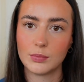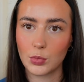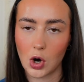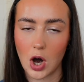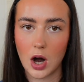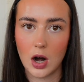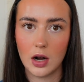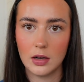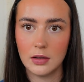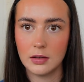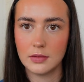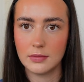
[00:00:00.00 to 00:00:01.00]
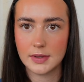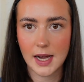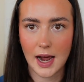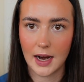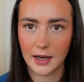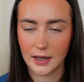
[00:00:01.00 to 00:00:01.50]
bra
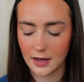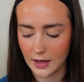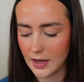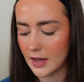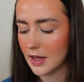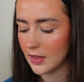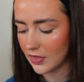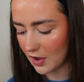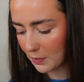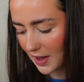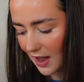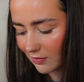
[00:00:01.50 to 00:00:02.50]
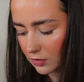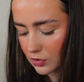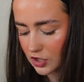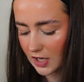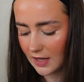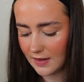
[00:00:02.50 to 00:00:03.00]
tank that we have
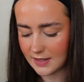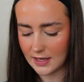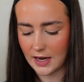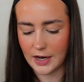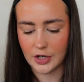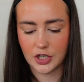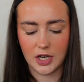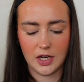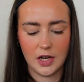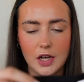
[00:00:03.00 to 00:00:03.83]
launching in this collection.